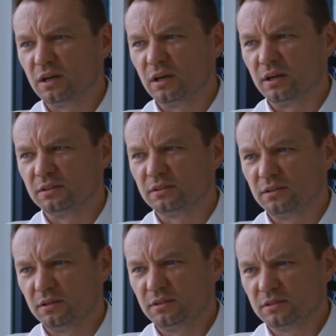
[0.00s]
And
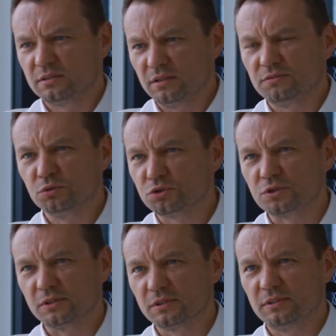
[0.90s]
that's
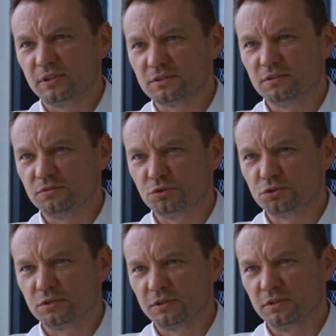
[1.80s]
the
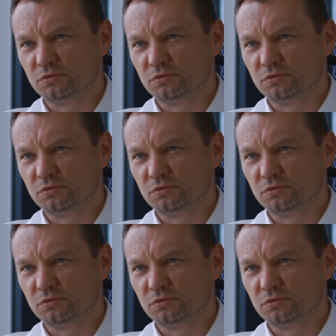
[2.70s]
future.